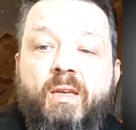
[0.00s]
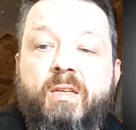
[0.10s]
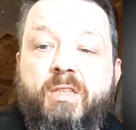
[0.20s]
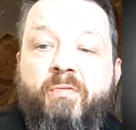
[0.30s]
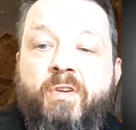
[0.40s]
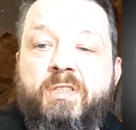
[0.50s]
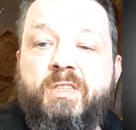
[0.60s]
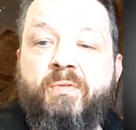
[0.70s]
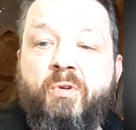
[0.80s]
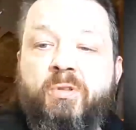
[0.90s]
So
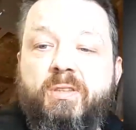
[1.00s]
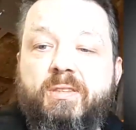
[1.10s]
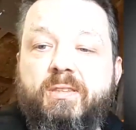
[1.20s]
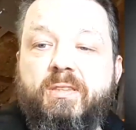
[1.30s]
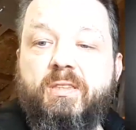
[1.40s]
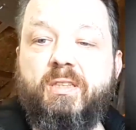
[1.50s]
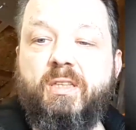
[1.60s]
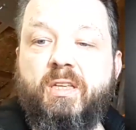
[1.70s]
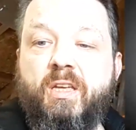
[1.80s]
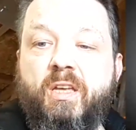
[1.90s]
first of all,
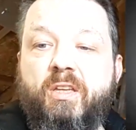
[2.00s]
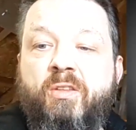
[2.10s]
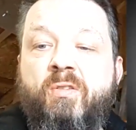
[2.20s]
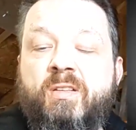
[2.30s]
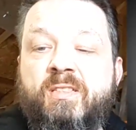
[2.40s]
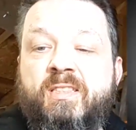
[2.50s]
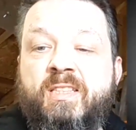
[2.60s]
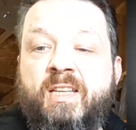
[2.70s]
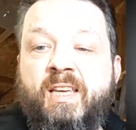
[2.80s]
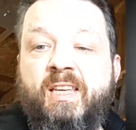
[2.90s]
you can
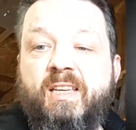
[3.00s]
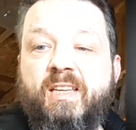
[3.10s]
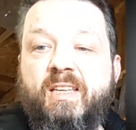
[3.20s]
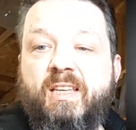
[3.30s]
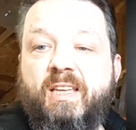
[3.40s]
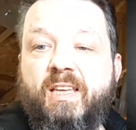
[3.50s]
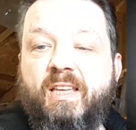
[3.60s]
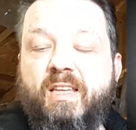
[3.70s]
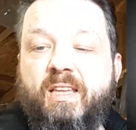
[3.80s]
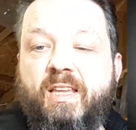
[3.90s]
see
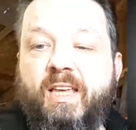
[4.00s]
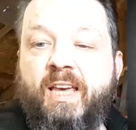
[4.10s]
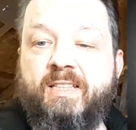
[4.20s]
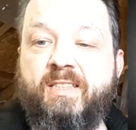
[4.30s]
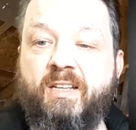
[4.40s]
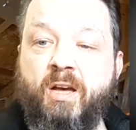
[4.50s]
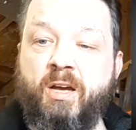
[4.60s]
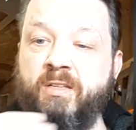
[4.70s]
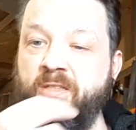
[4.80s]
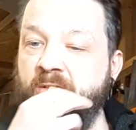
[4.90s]
it's a
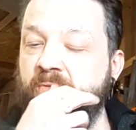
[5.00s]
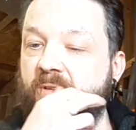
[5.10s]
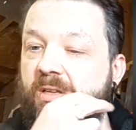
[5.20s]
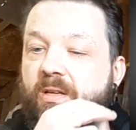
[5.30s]
kind of,